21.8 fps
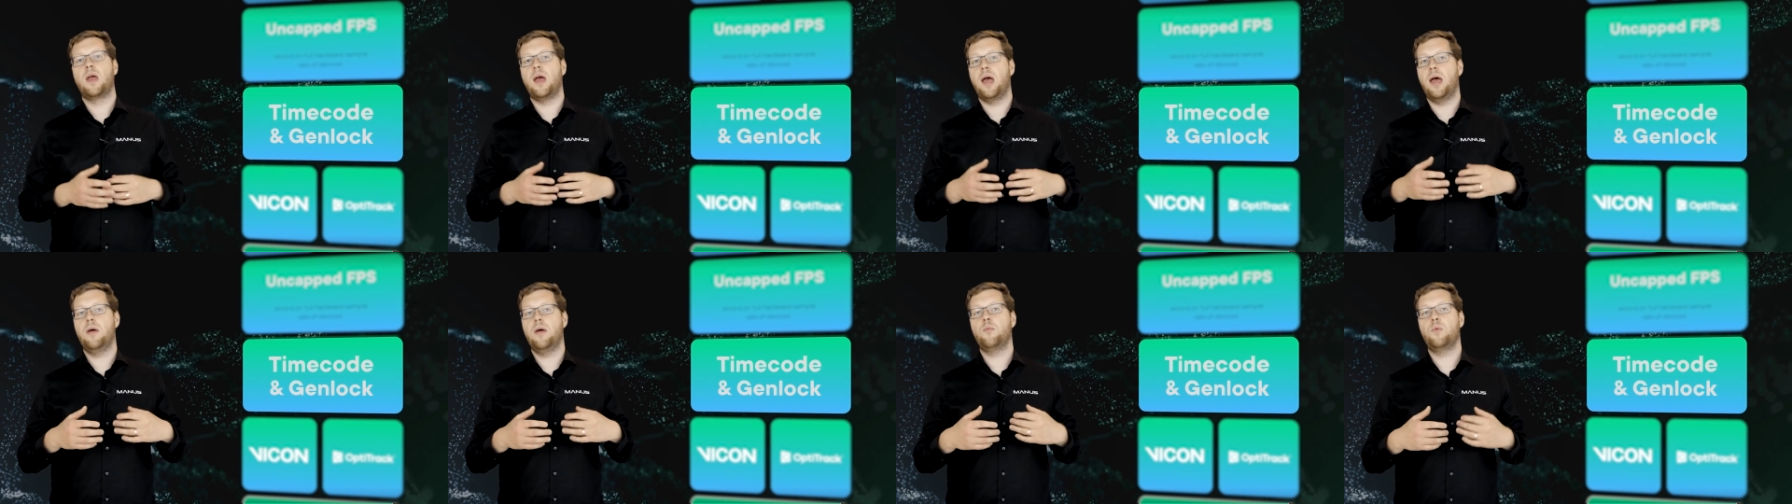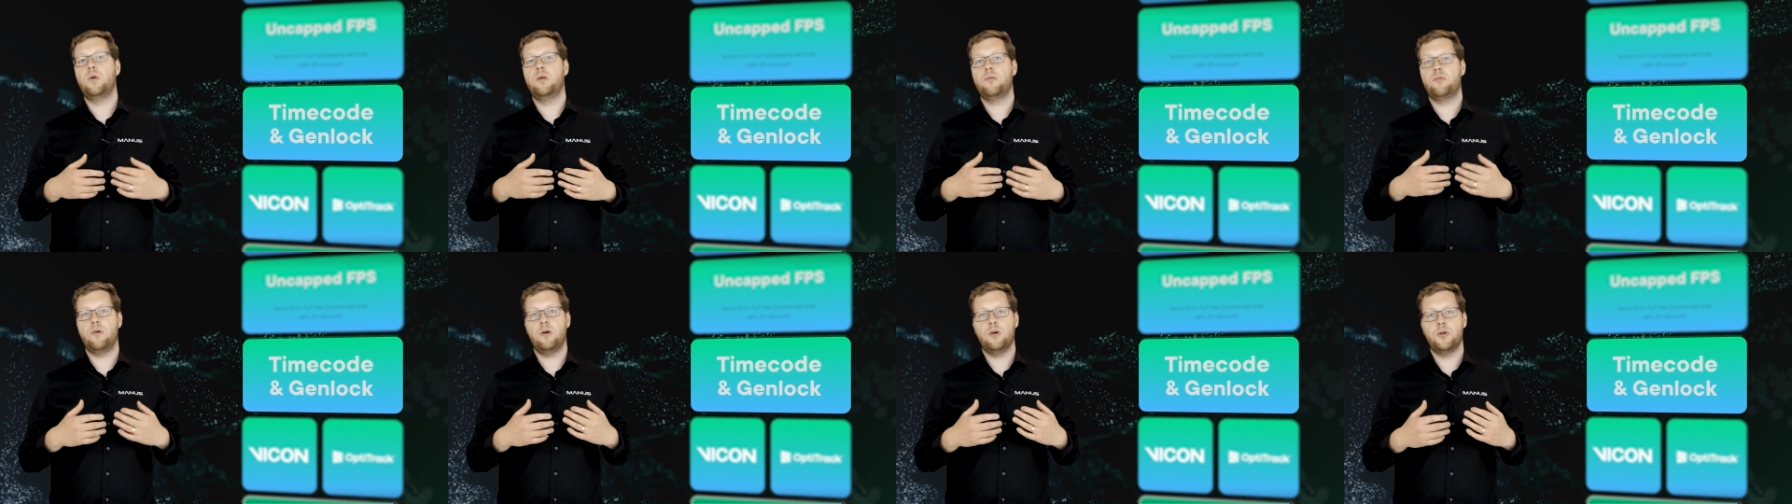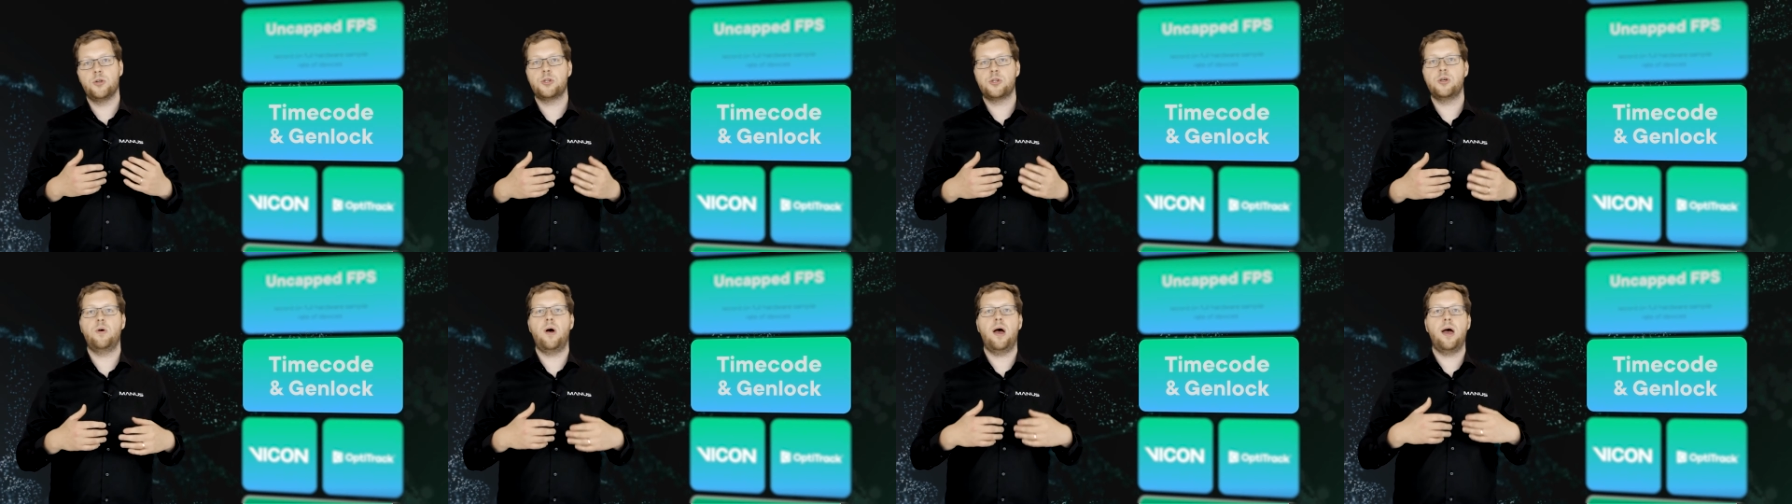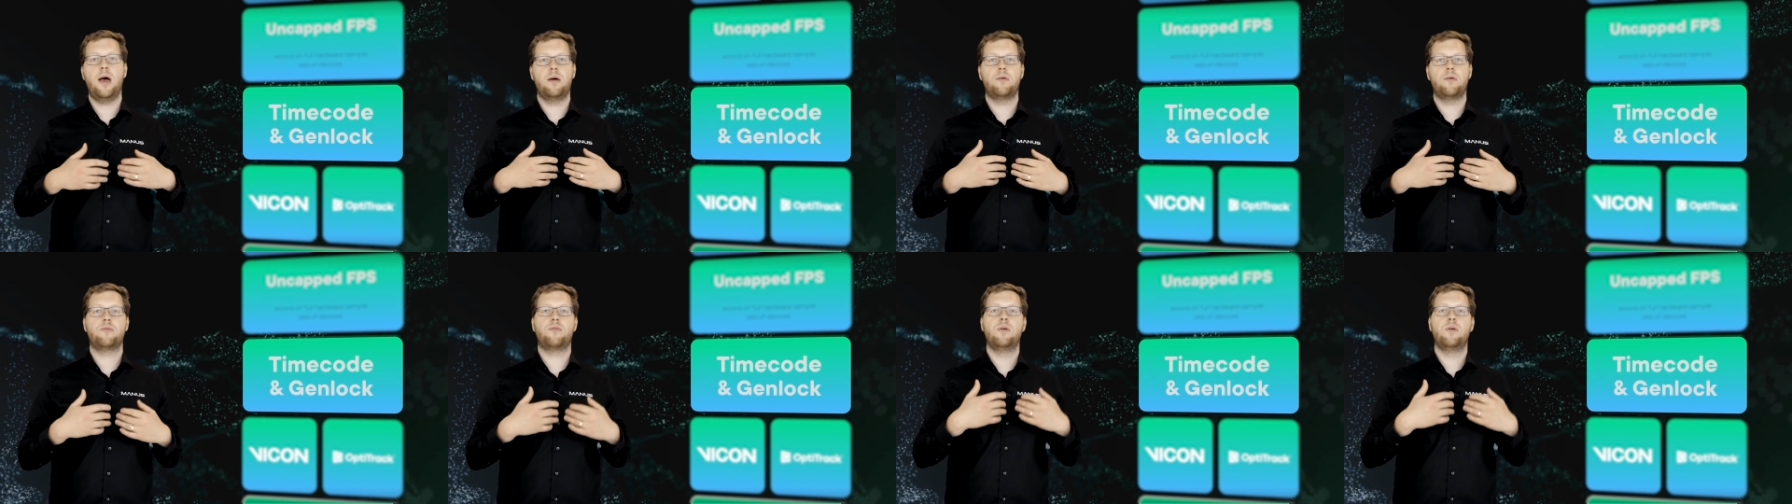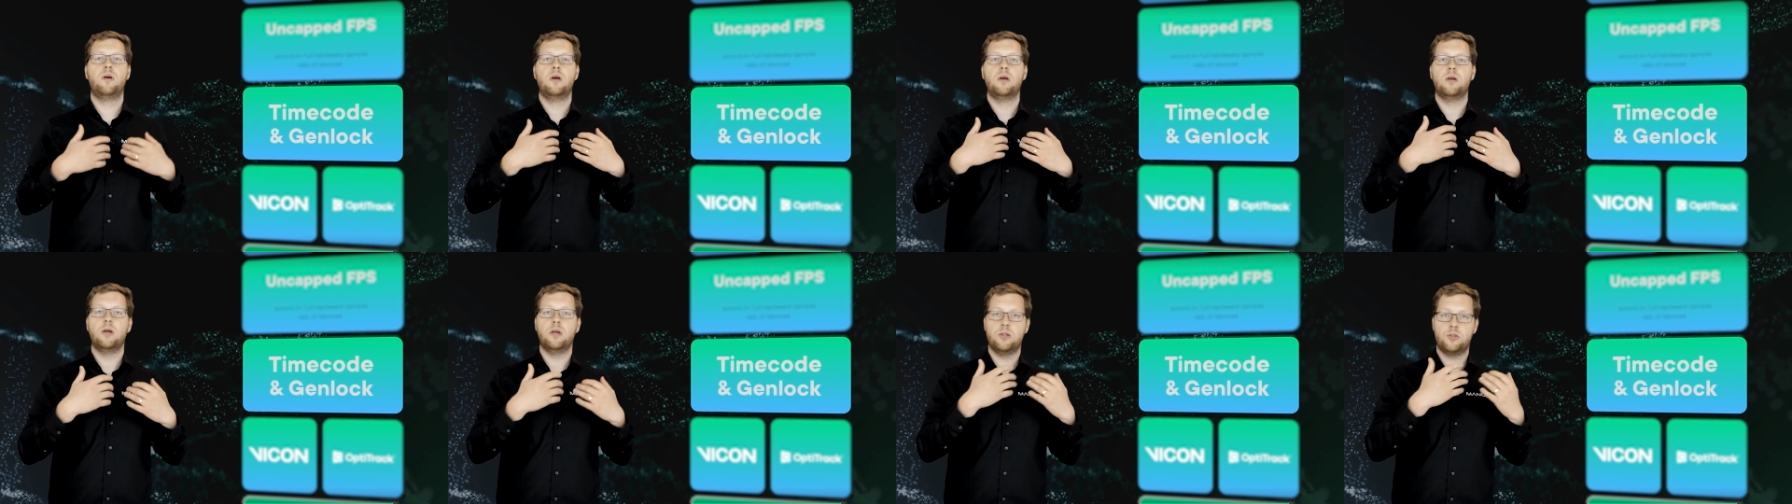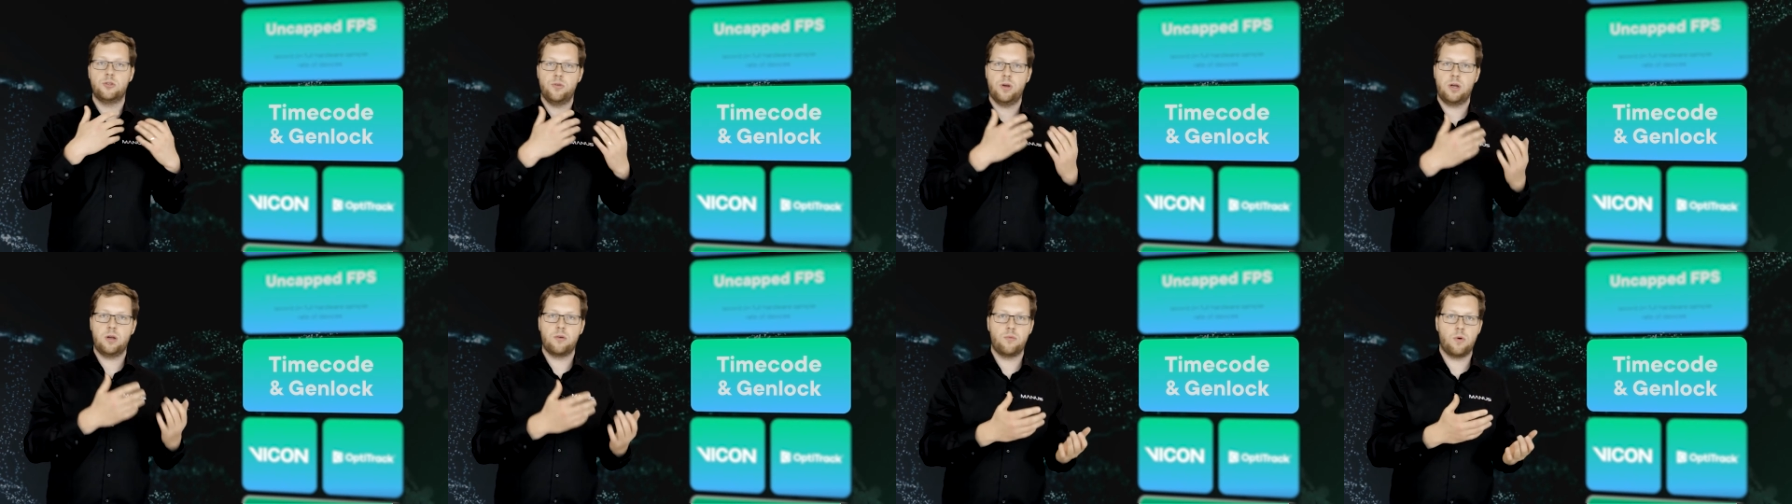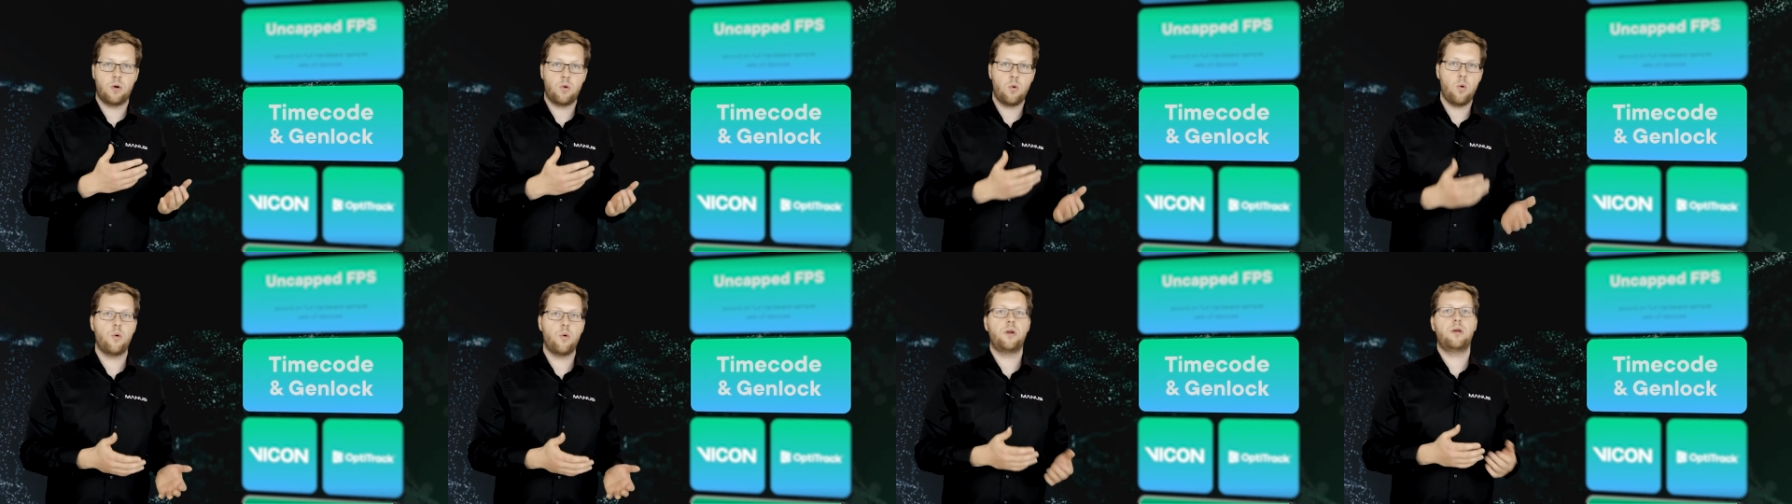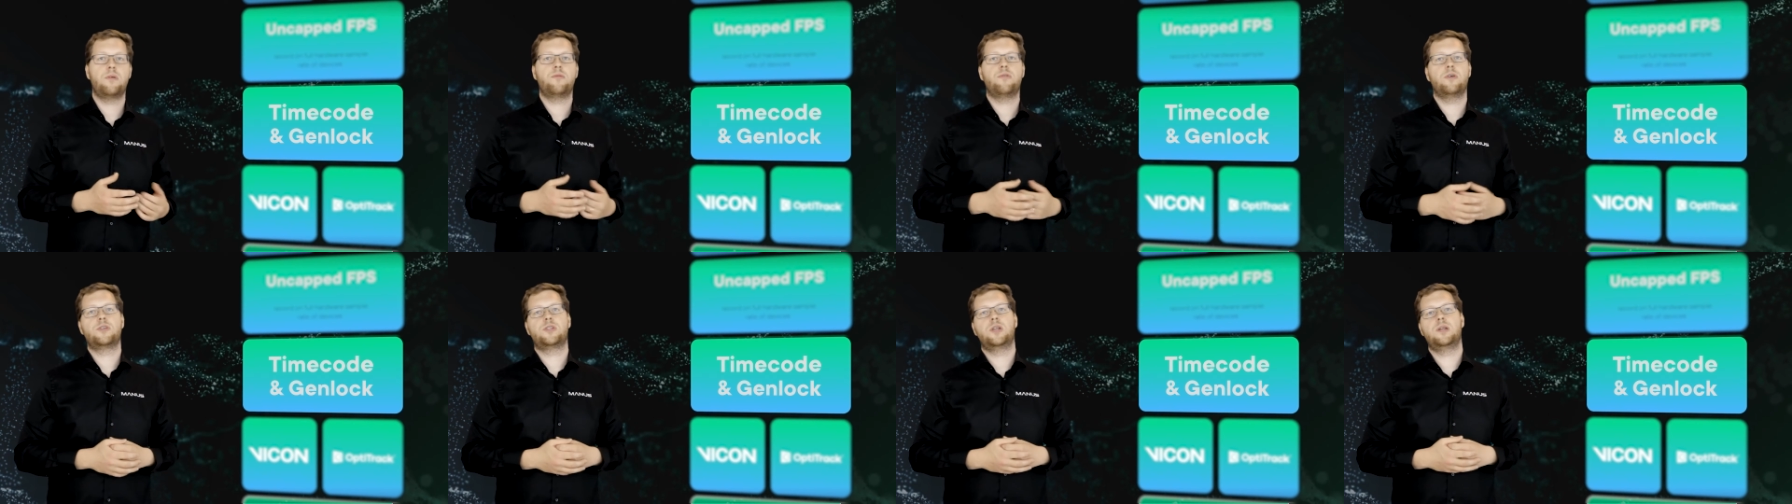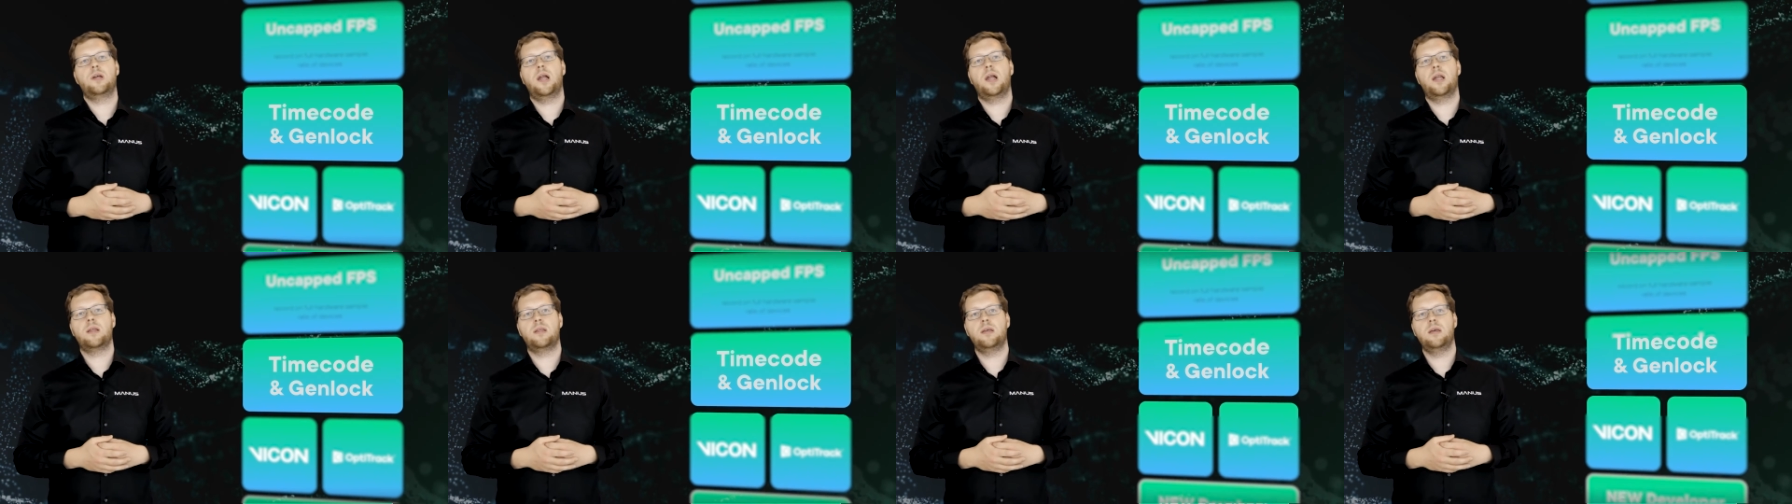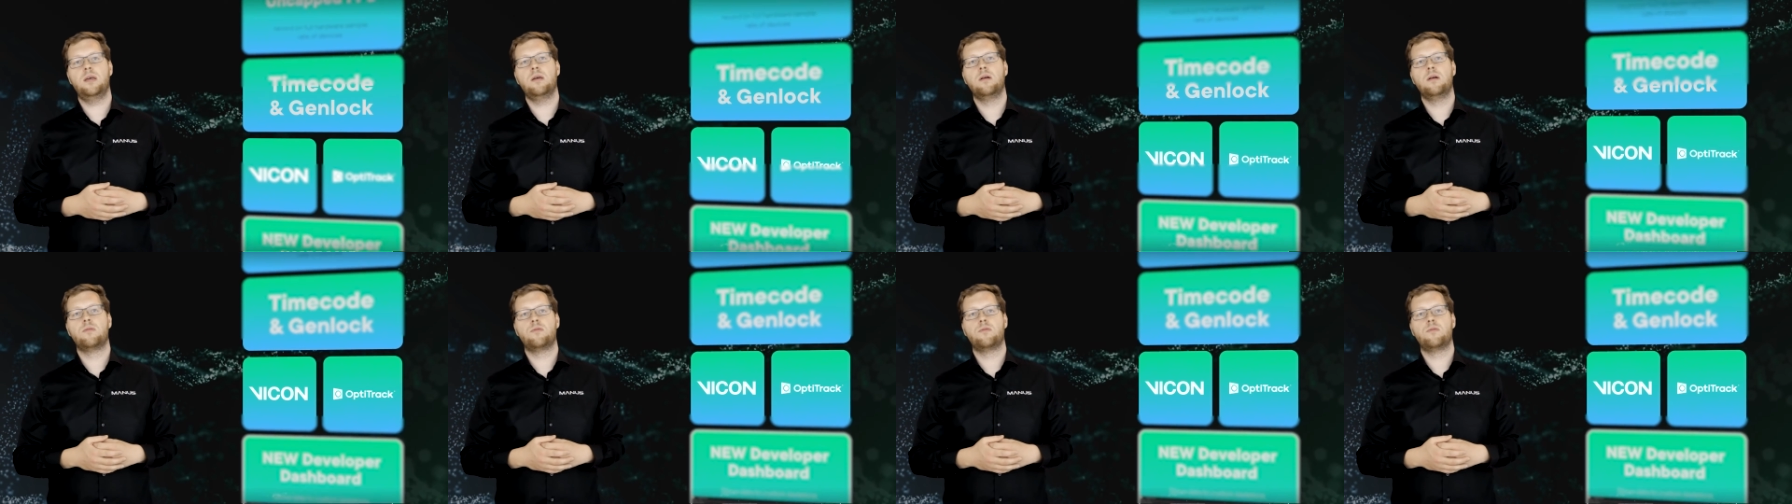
and we've also have a triggered recording functionality